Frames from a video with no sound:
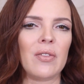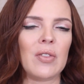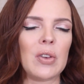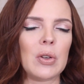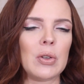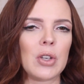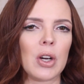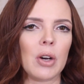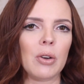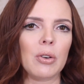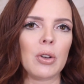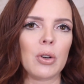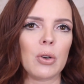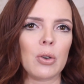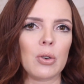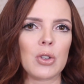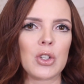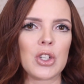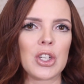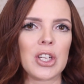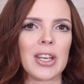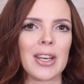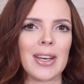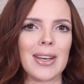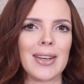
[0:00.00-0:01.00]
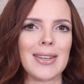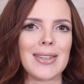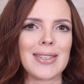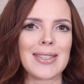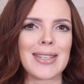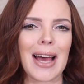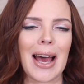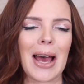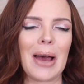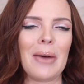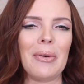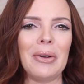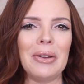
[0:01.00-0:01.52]
If you don't know who she
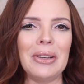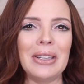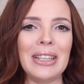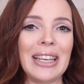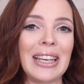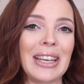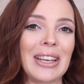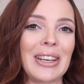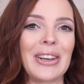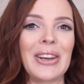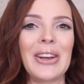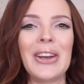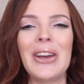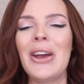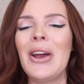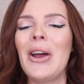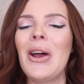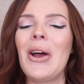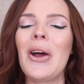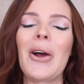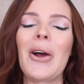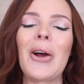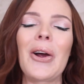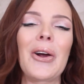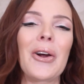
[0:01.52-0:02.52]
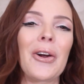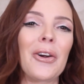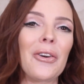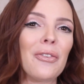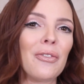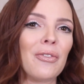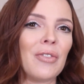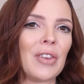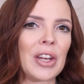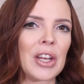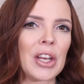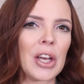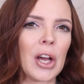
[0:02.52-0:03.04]
is, I will link
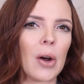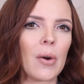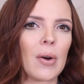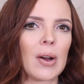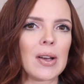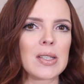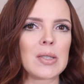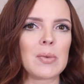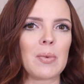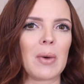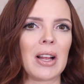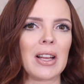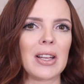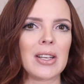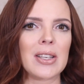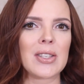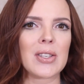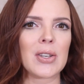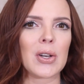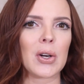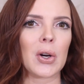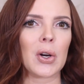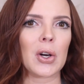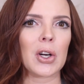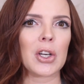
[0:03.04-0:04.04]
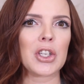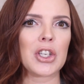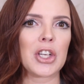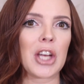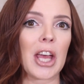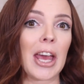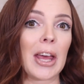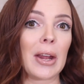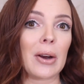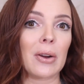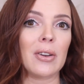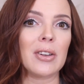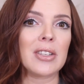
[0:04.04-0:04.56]
her video as well as her
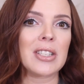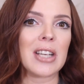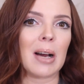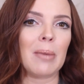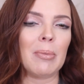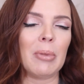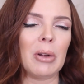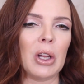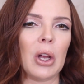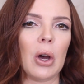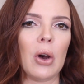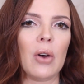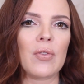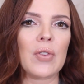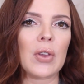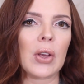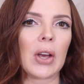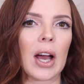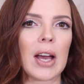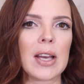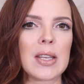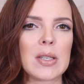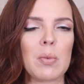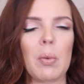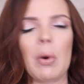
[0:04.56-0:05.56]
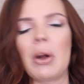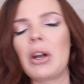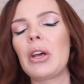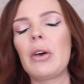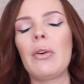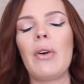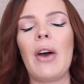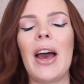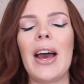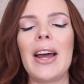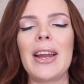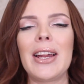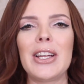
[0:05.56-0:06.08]
channel down below if you guys want to
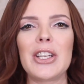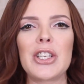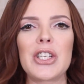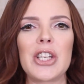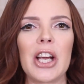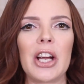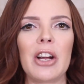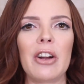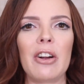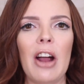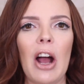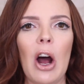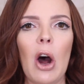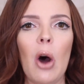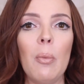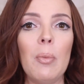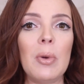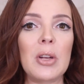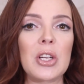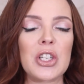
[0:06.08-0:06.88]
go ahead and check her out.